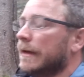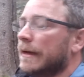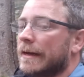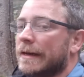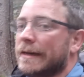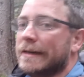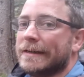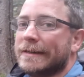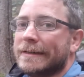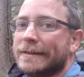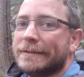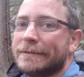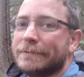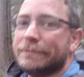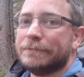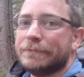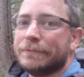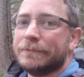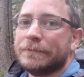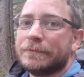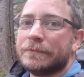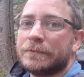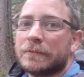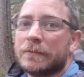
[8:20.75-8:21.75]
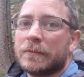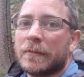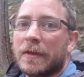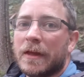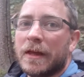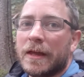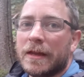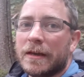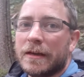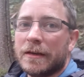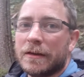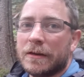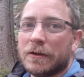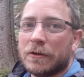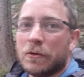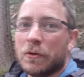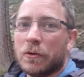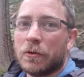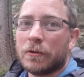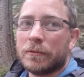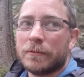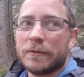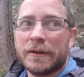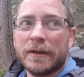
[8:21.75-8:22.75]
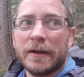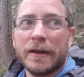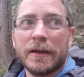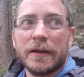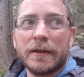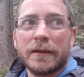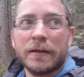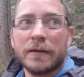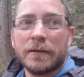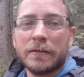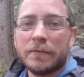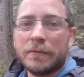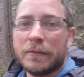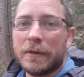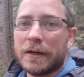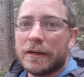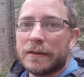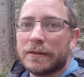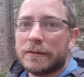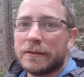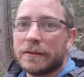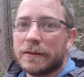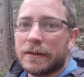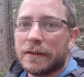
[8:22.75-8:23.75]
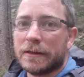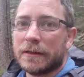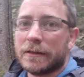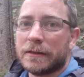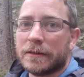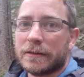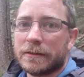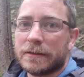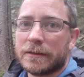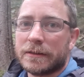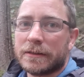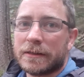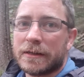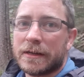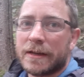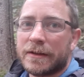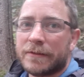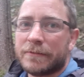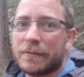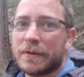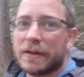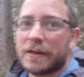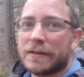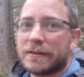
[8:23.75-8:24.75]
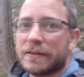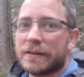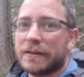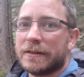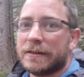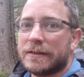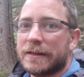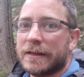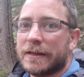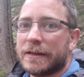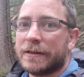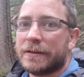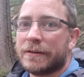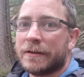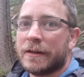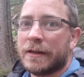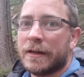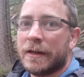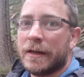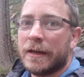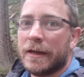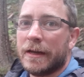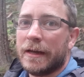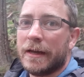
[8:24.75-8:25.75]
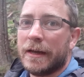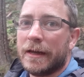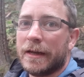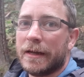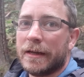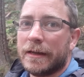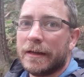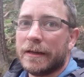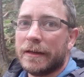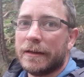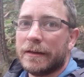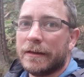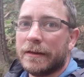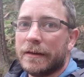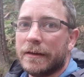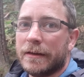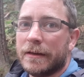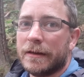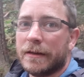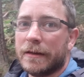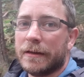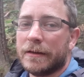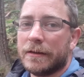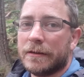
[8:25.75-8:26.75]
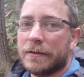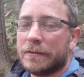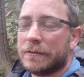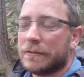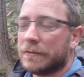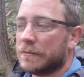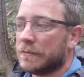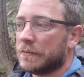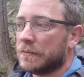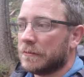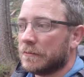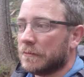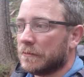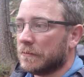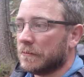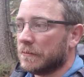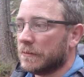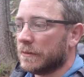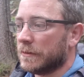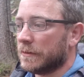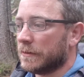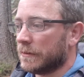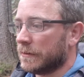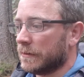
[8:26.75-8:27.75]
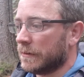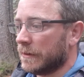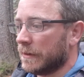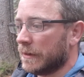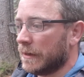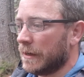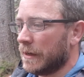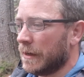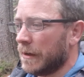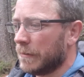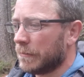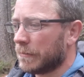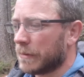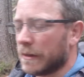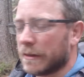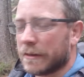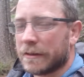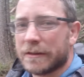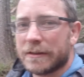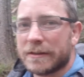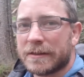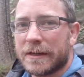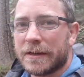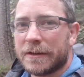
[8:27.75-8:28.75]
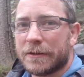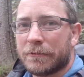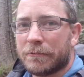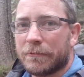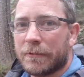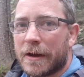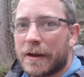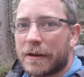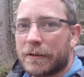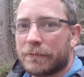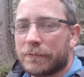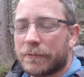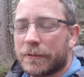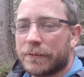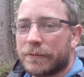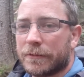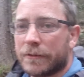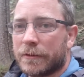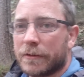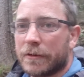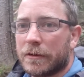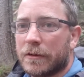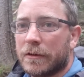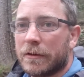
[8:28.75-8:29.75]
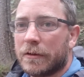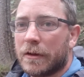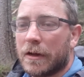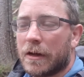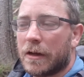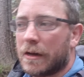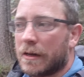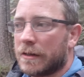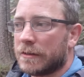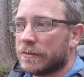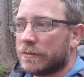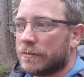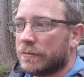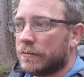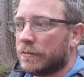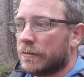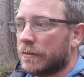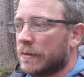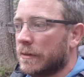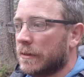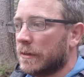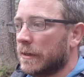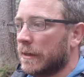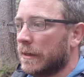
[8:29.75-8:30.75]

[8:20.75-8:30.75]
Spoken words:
Heading into Gorham today, about 6.5 miles into town, and we'll probably gonna stay at the Rattle River Hostel,